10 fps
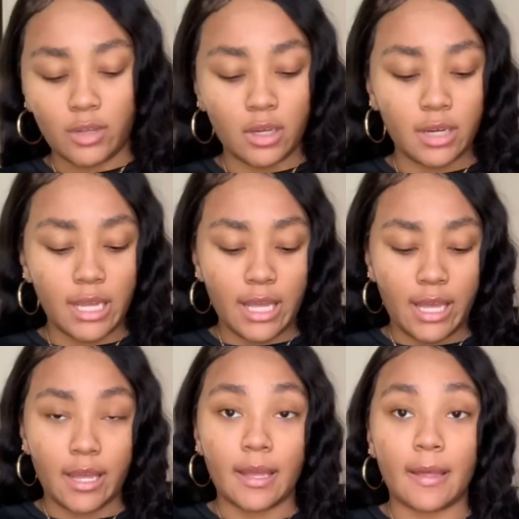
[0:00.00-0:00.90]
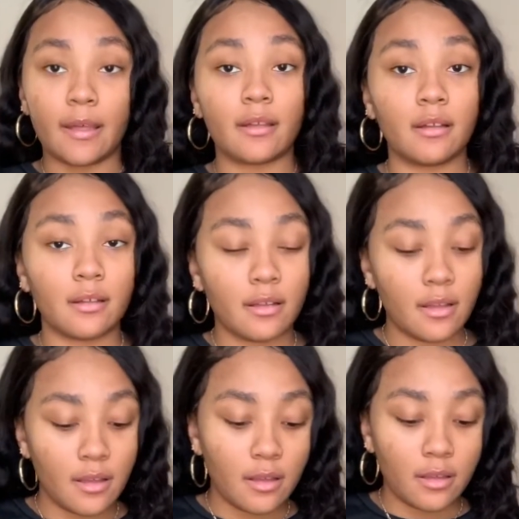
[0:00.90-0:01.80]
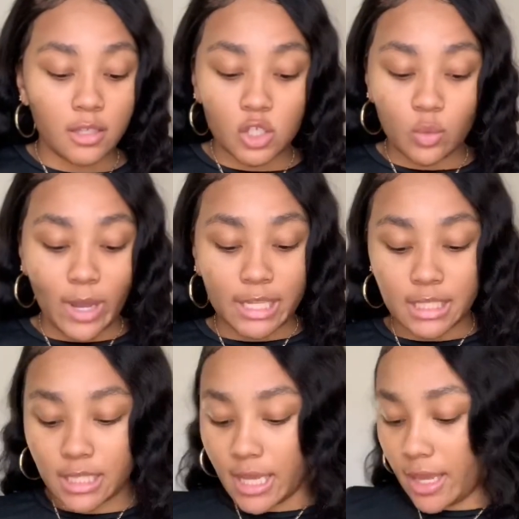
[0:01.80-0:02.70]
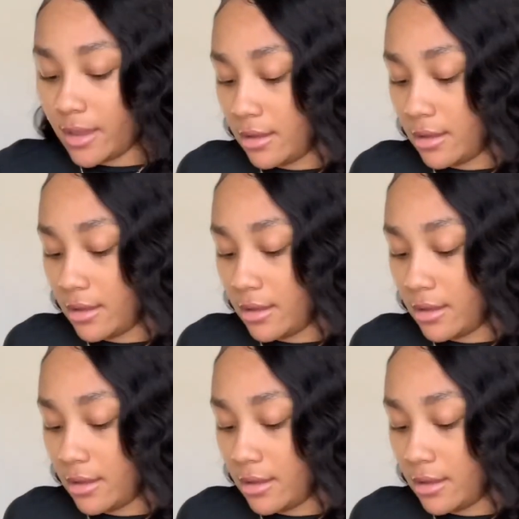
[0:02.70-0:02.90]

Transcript: hoodie and sweat set,